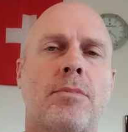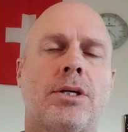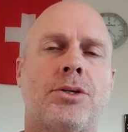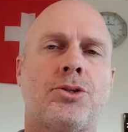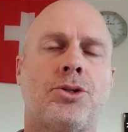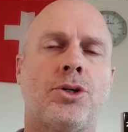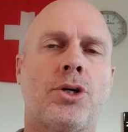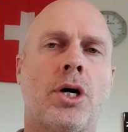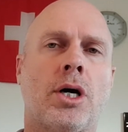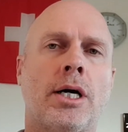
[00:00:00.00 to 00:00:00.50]

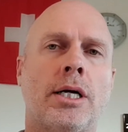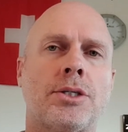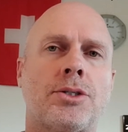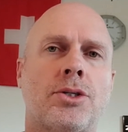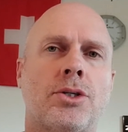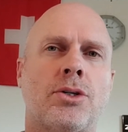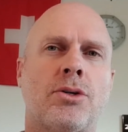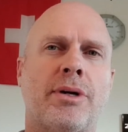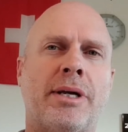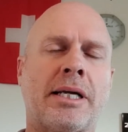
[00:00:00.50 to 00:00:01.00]
two guys
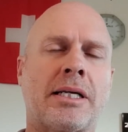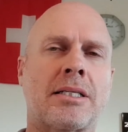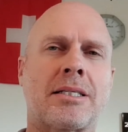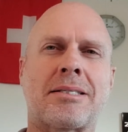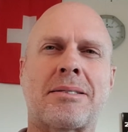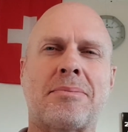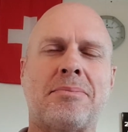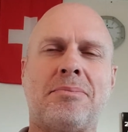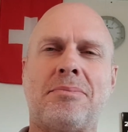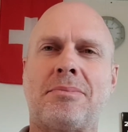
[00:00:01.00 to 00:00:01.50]
who are
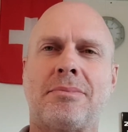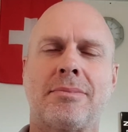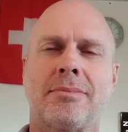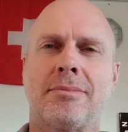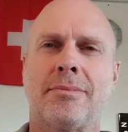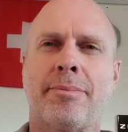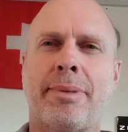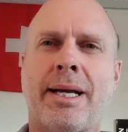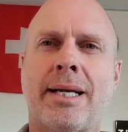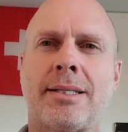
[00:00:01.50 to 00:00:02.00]

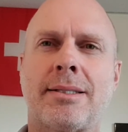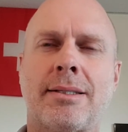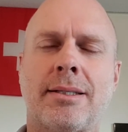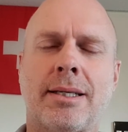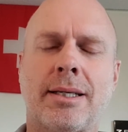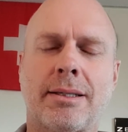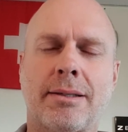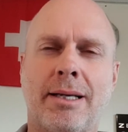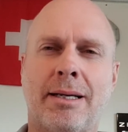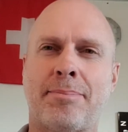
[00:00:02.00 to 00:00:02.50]

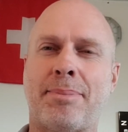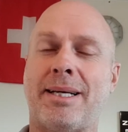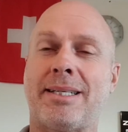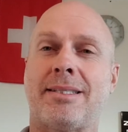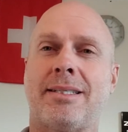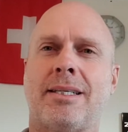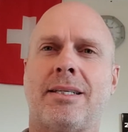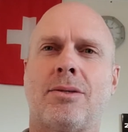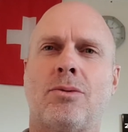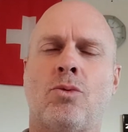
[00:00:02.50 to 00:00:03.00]

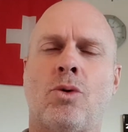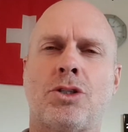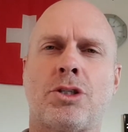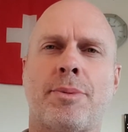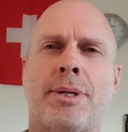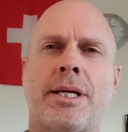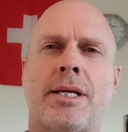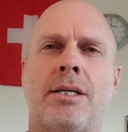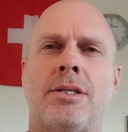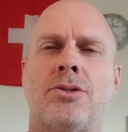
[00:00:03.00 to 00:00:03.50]
ex-Patek
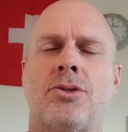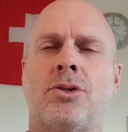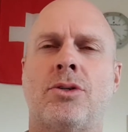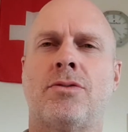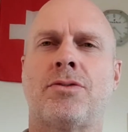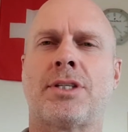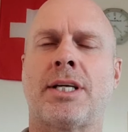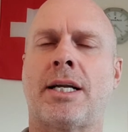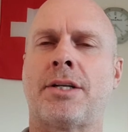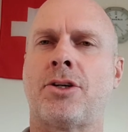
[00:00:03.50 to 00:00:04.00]
watchmakers who have
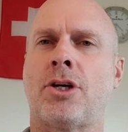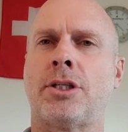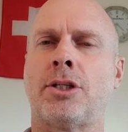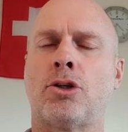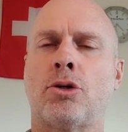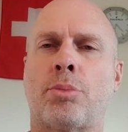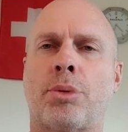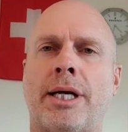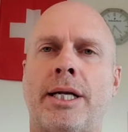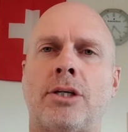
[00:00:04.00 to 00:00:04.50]
started their own
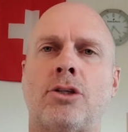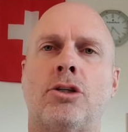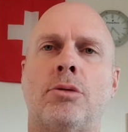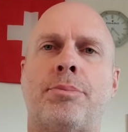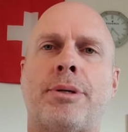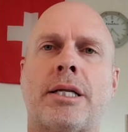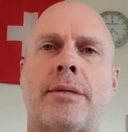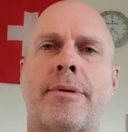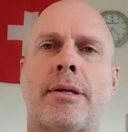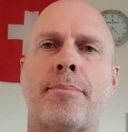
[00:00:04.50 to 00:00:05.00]
little brand called
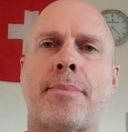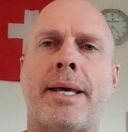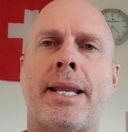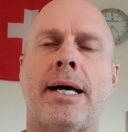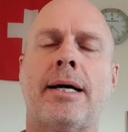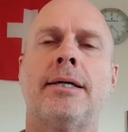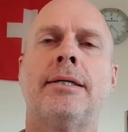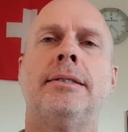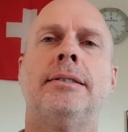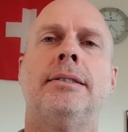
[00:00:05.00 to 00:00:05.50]
Peterman
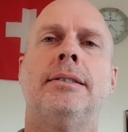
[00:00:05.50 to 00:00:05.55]
Beda.